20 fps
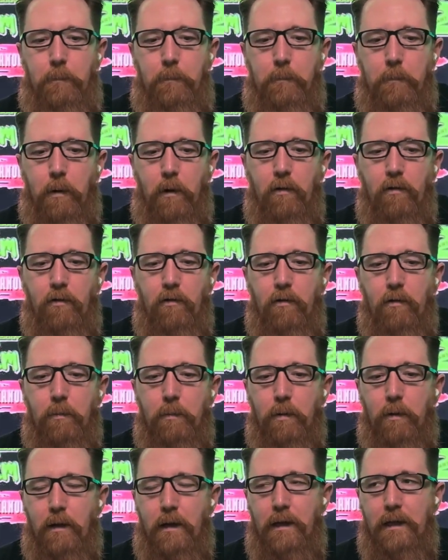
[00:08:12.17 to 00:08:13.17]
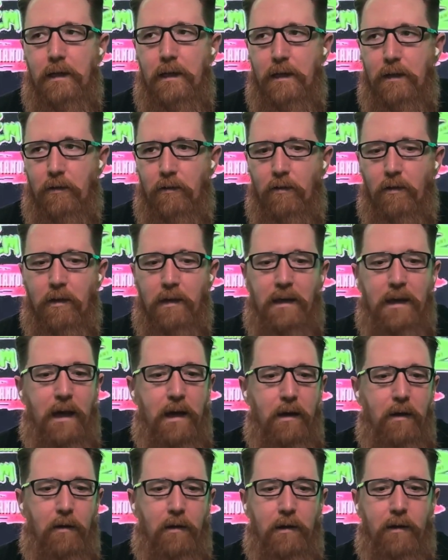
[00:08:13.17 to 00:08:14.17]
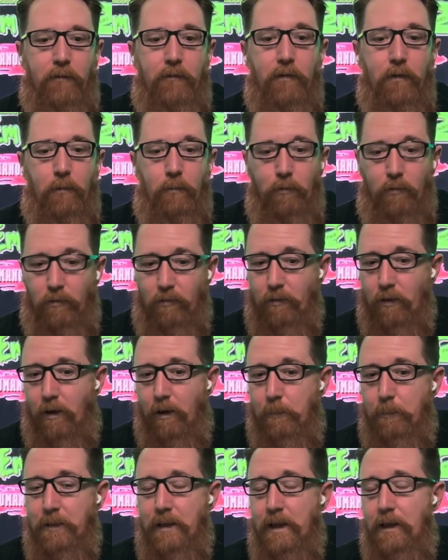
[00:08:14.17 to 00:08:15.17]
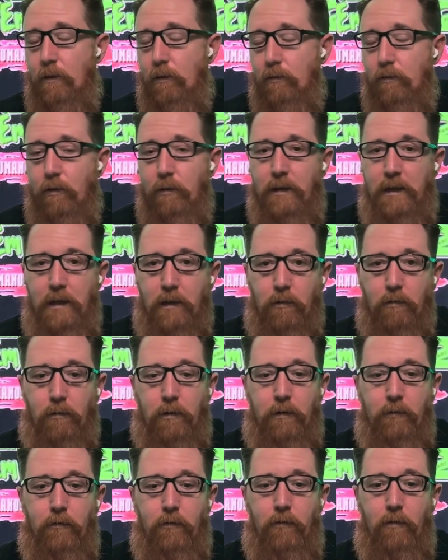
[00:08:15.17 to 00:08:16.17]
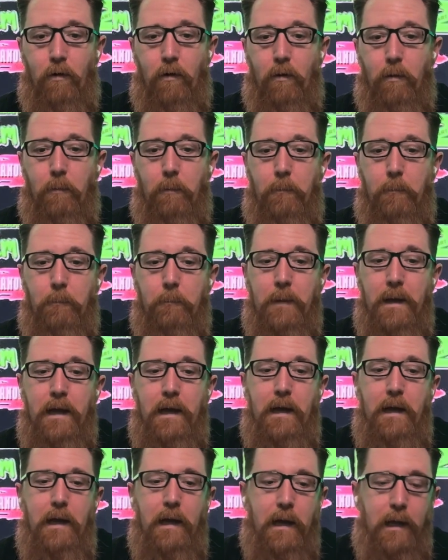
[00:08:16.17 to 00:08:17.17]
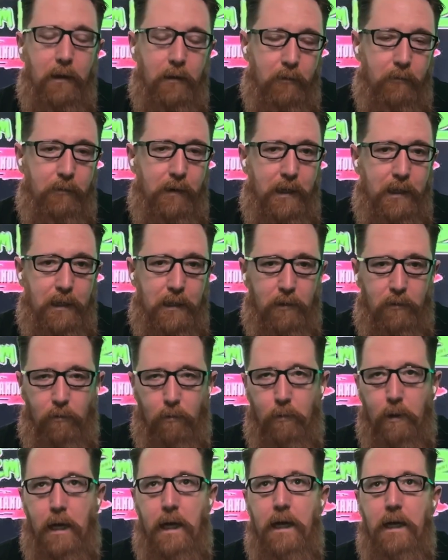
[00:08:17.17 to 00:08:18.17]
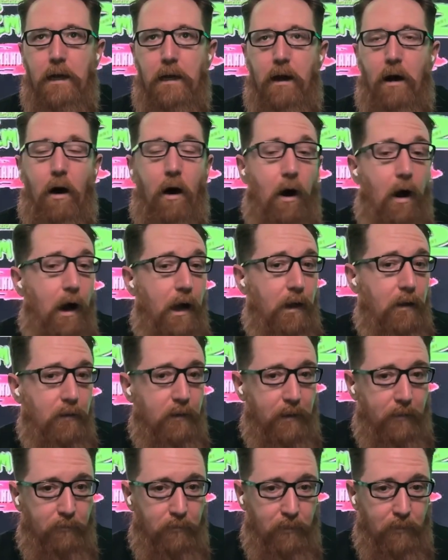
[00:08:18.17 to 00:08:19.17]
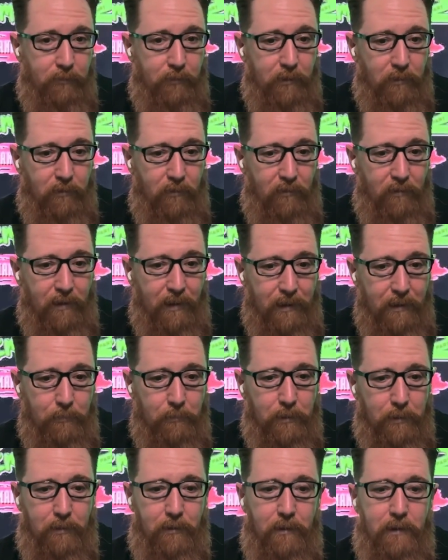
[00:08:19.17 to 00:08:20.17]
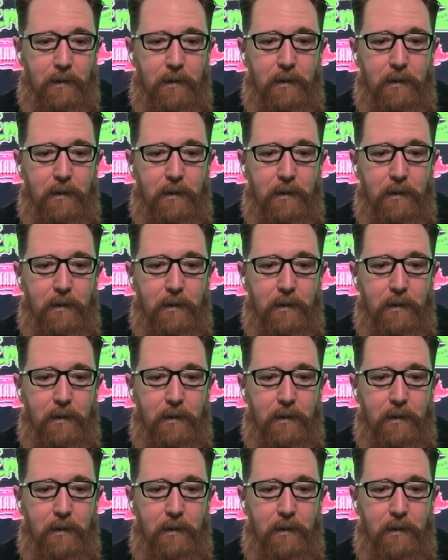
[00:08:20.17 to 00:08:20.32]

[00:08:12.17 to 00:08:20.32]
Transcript: Both do play into the chaotic film style, but they also hinder it from elevating it to a higher level of entertainment.